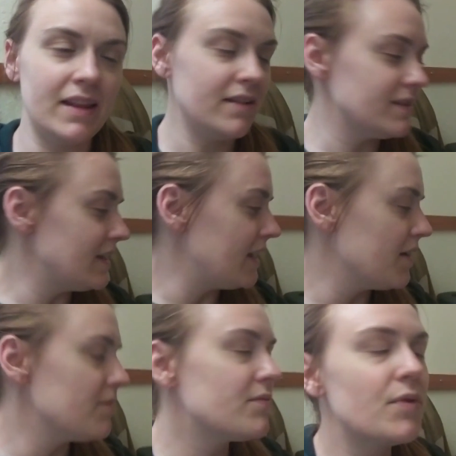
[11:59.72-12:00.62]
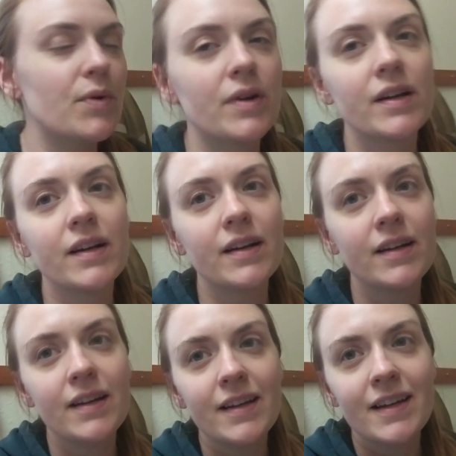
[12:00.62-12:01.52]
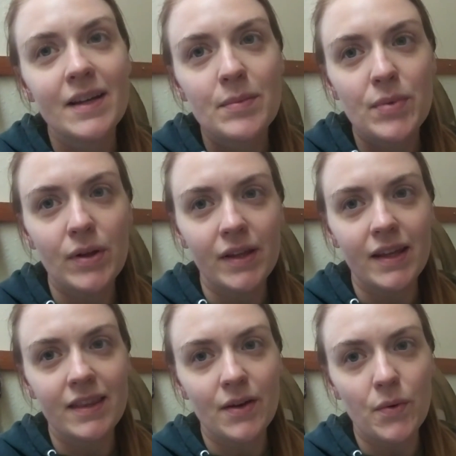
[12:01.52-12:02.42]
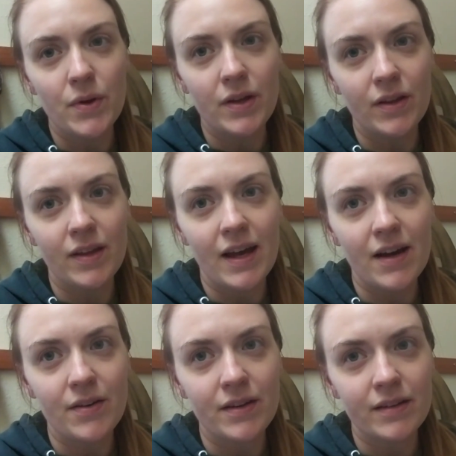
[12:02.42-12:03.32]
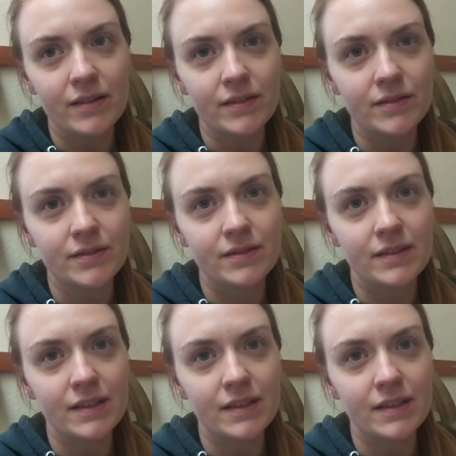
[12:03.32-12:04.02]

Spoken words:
Setup for pulling the oil out of